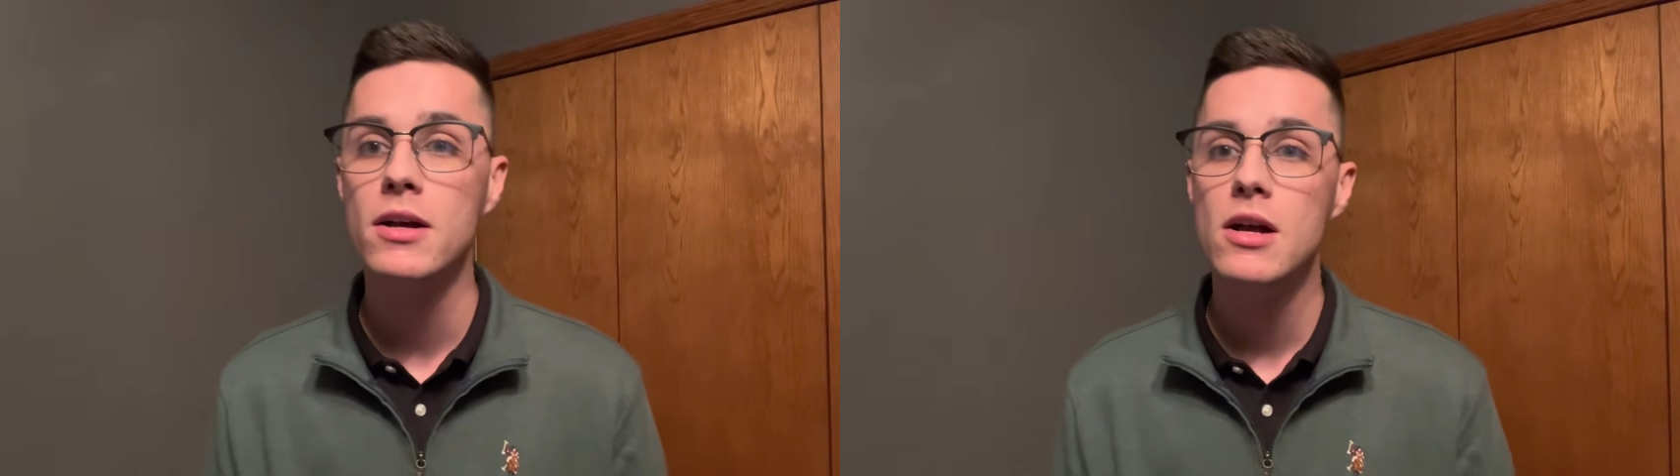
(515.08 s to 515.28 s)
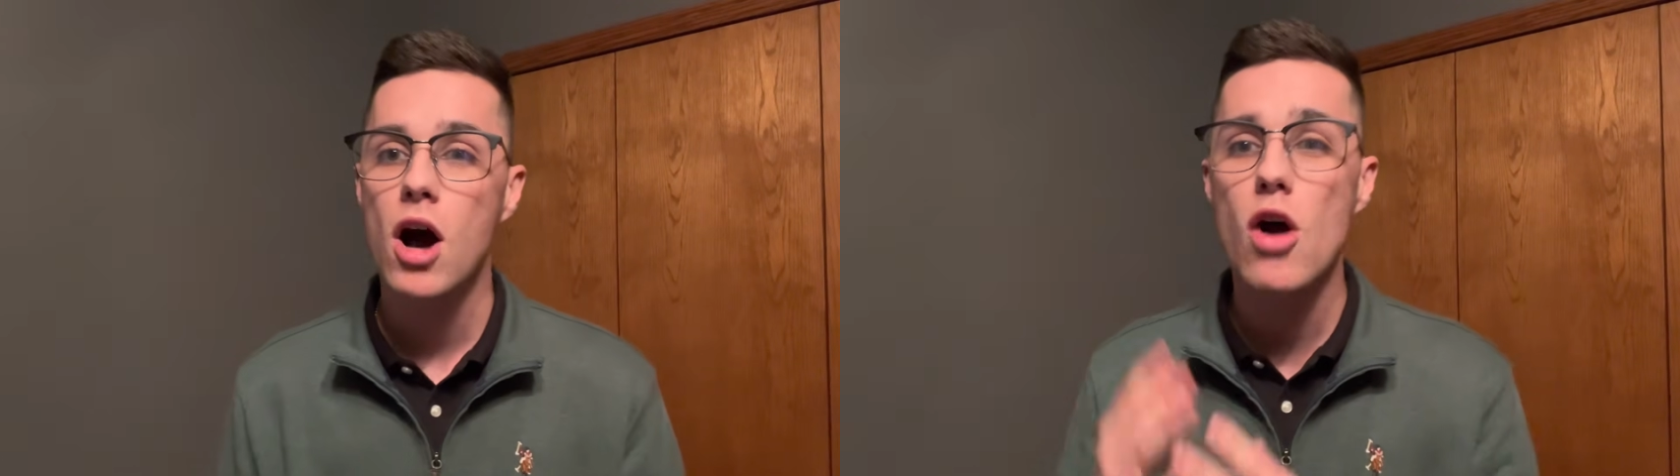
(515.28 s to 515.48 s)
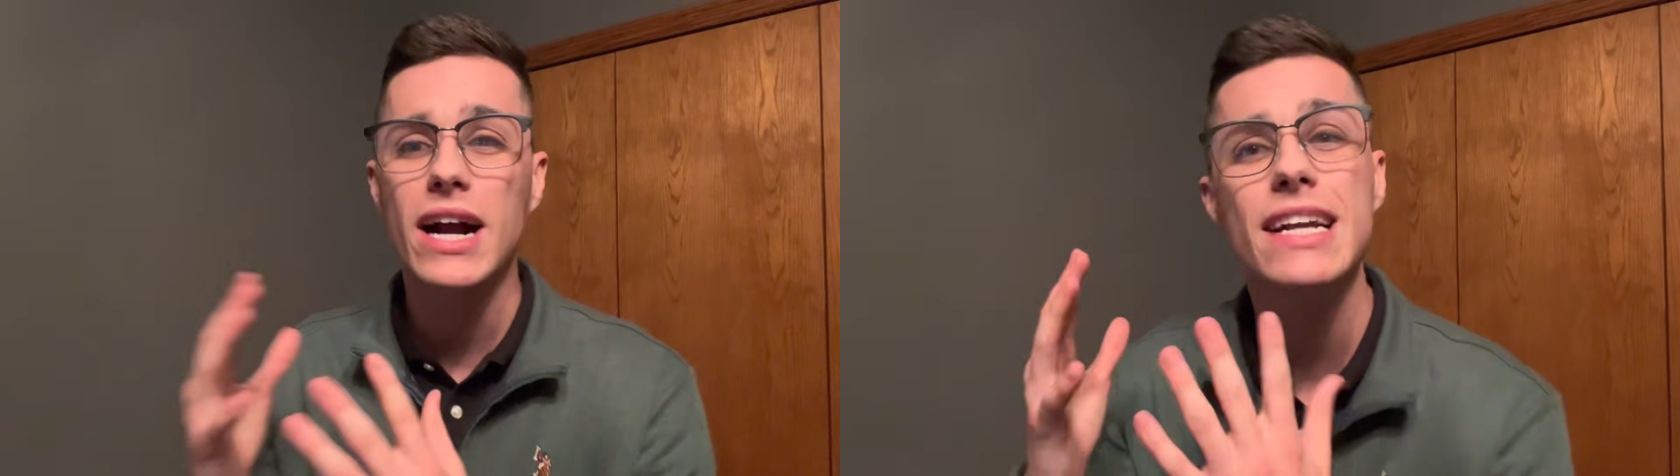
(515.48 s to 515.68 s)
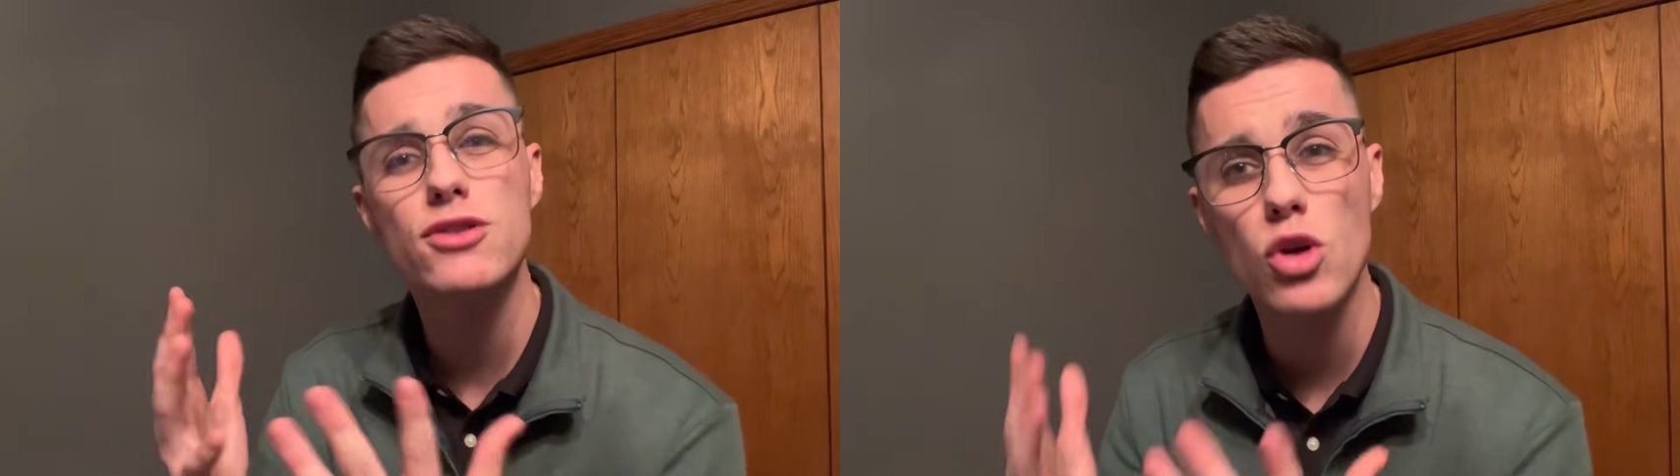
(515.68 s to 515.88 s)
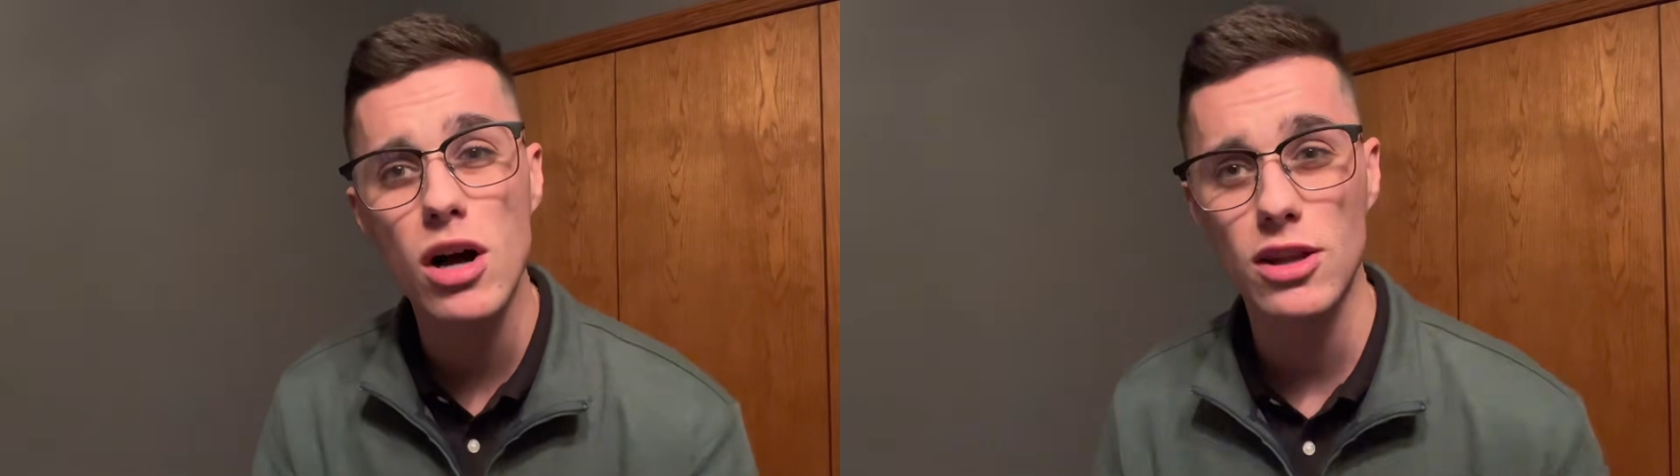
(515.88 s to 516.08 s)
I'll kind of
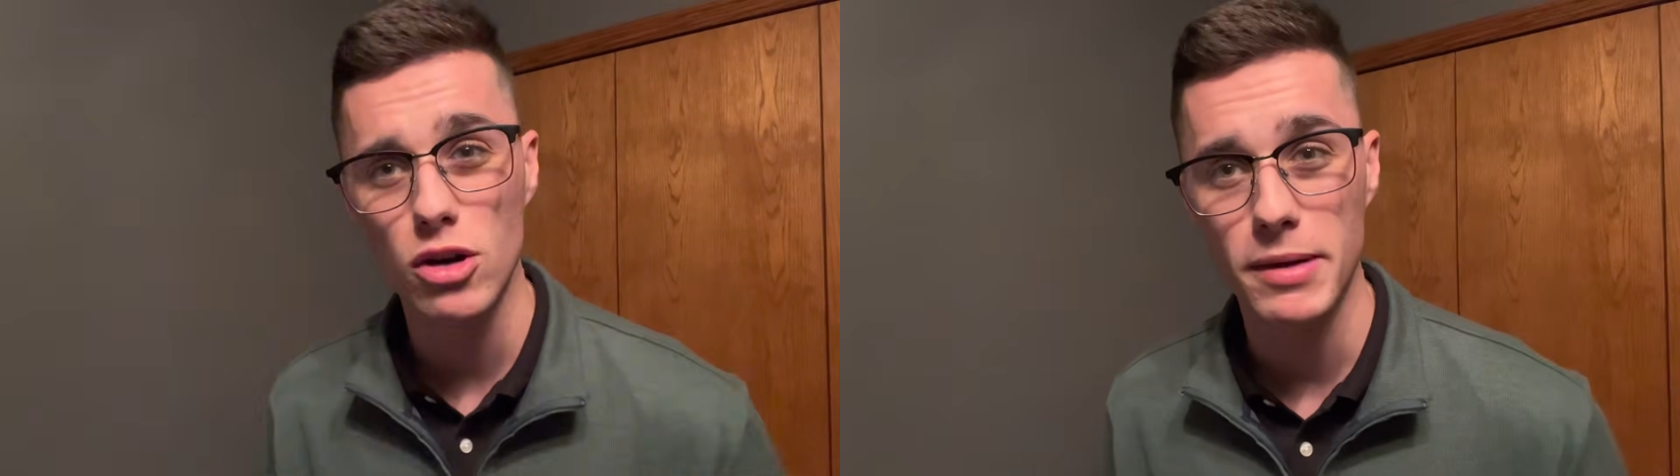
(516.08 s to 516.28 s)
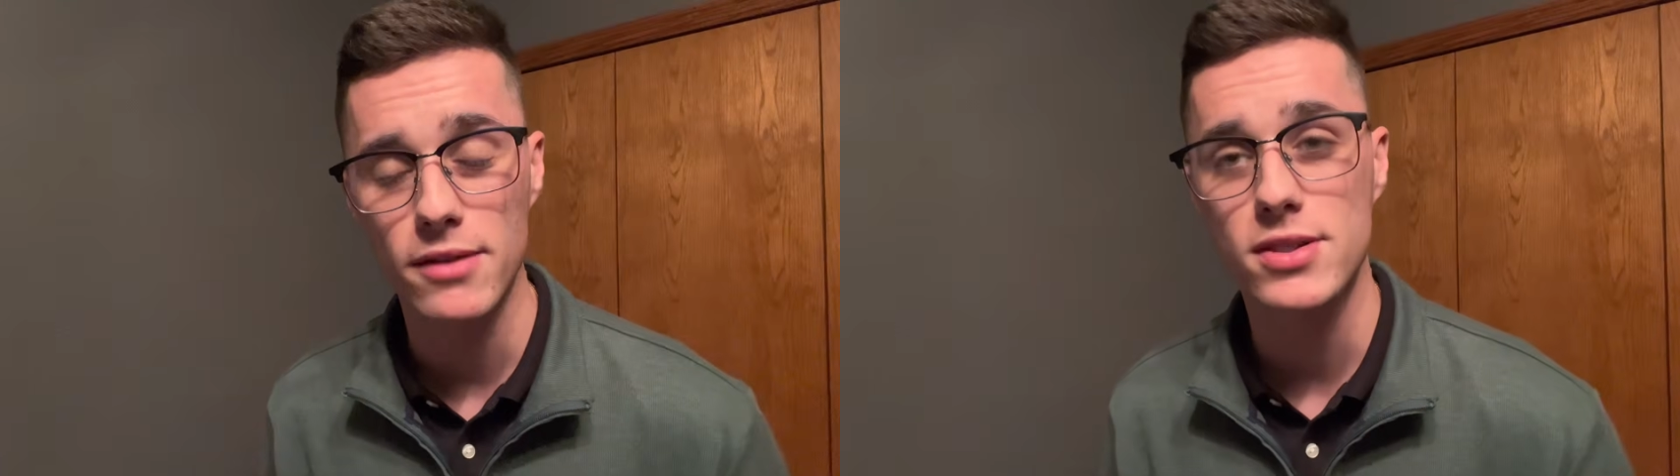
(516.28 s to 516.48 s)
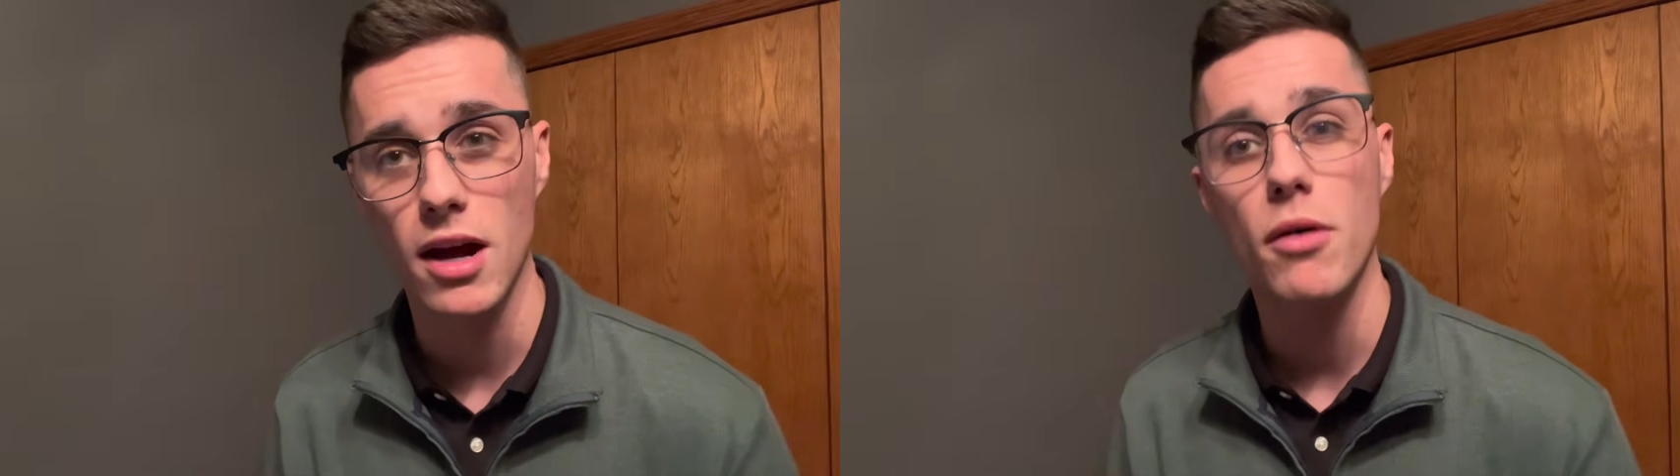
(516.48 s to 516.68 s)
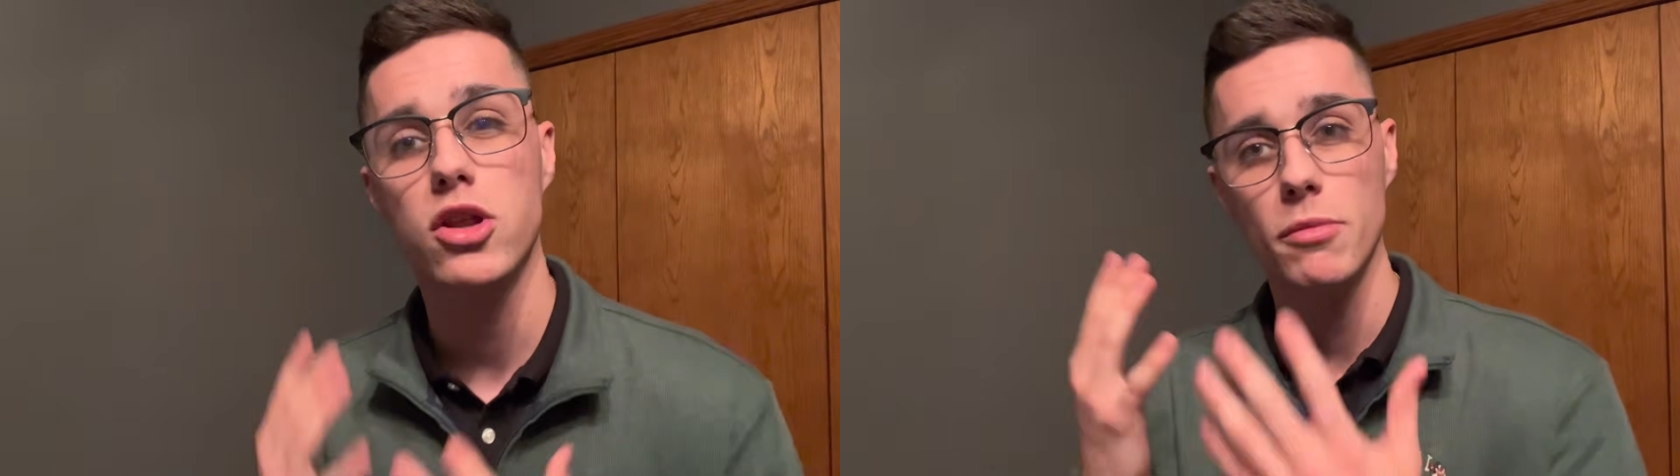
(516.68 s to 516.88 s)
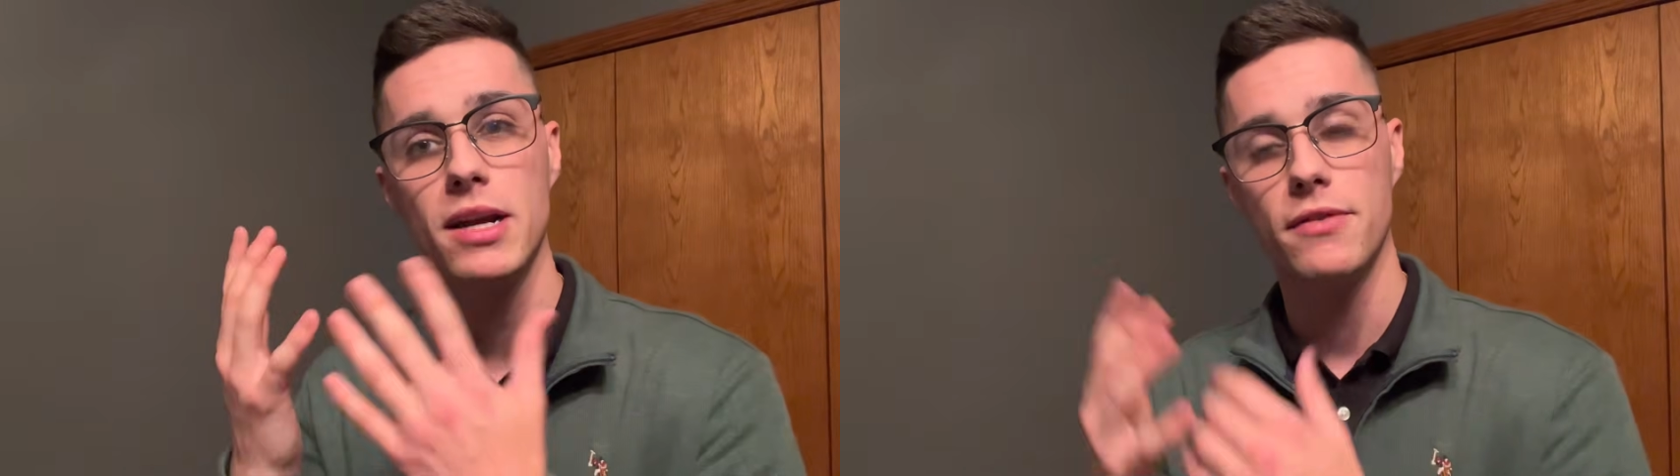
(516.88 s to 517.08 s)
draw a little
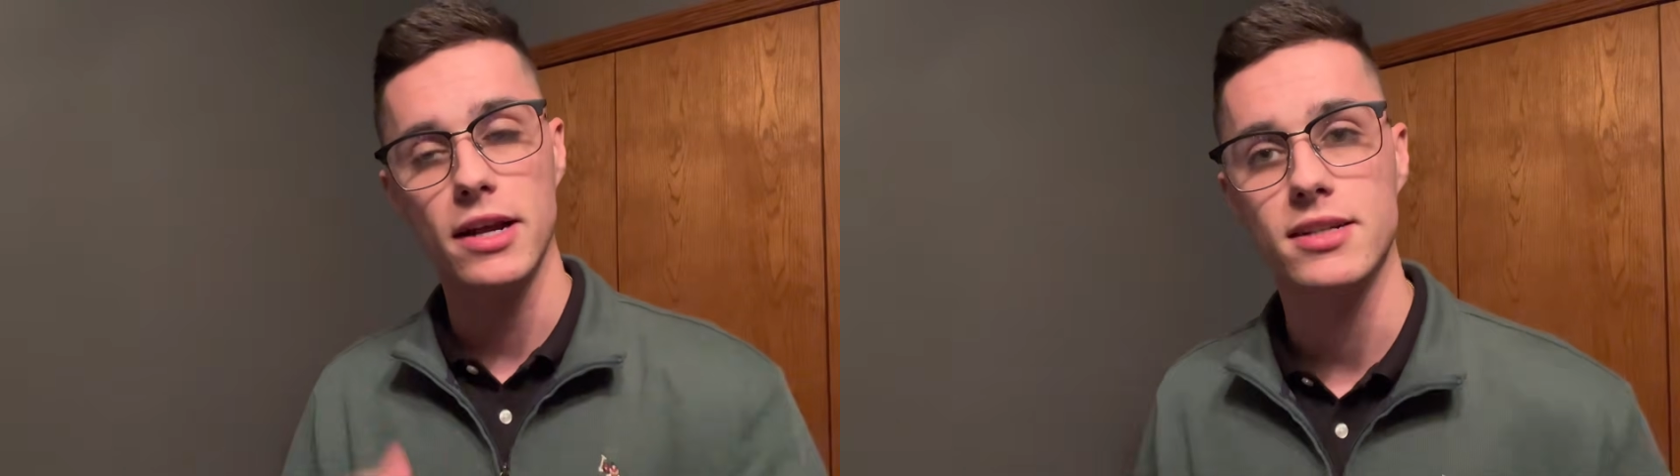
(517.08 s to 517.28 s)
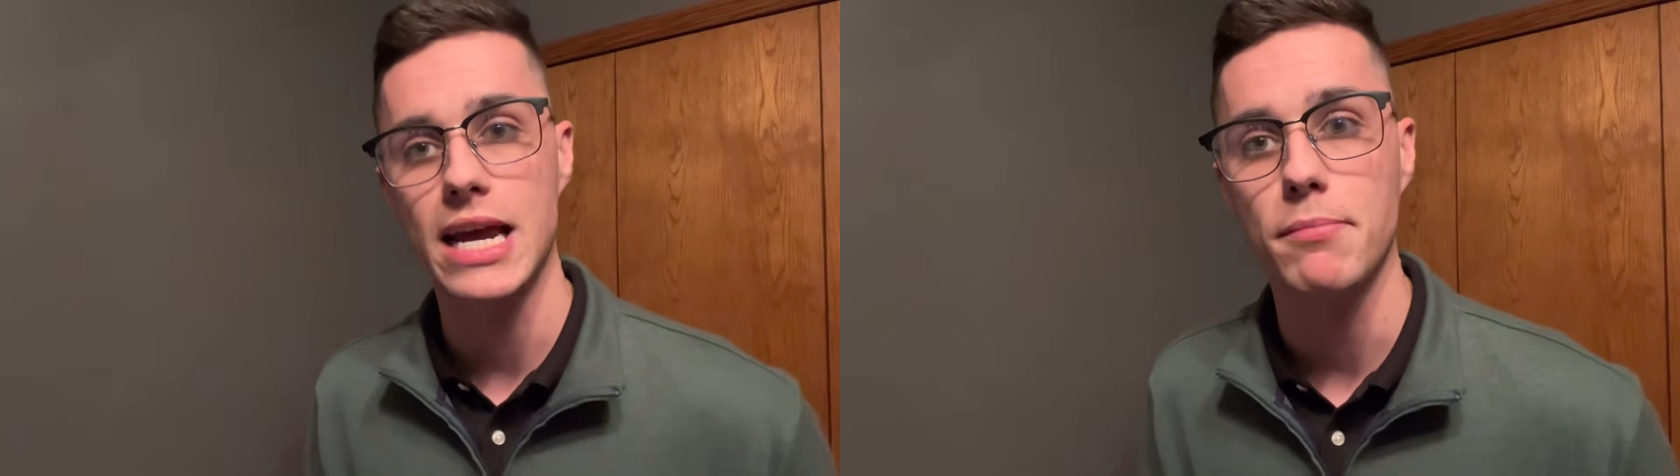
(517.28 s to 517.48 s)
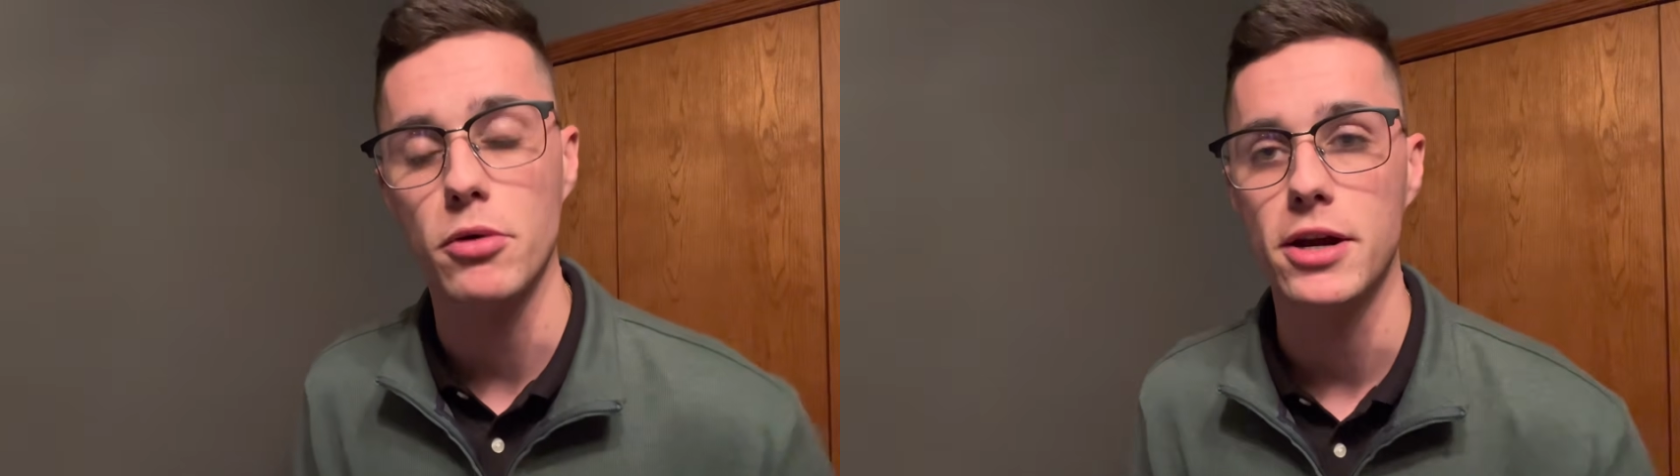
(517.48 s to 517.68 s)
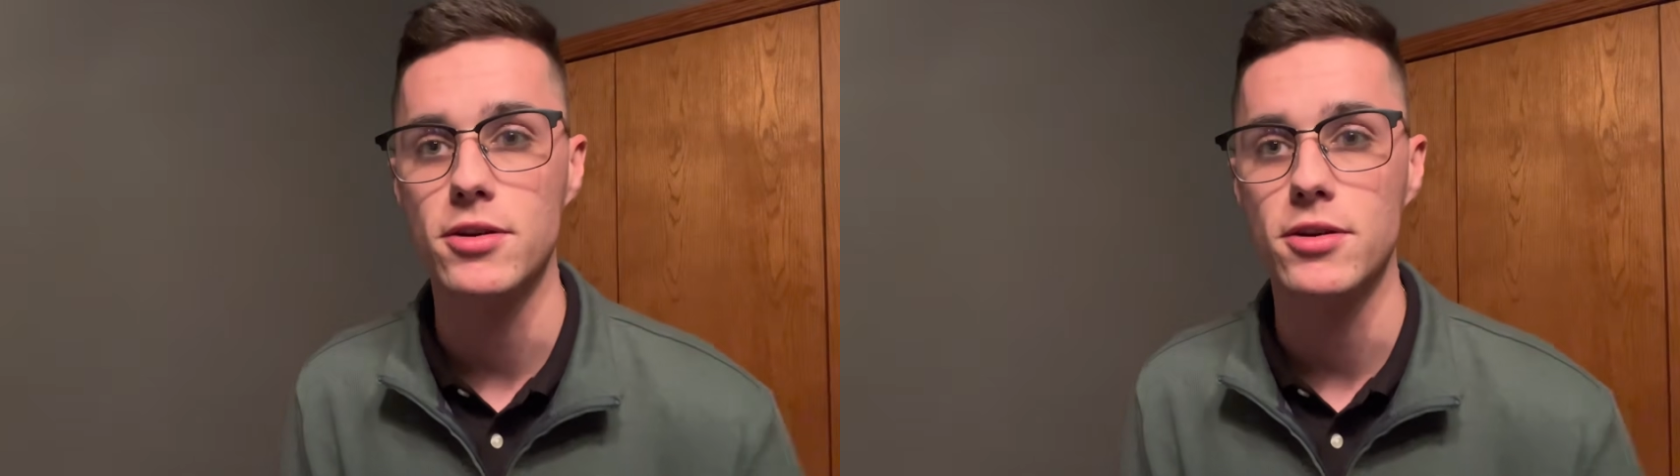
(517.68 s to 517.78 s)
bit of an example here.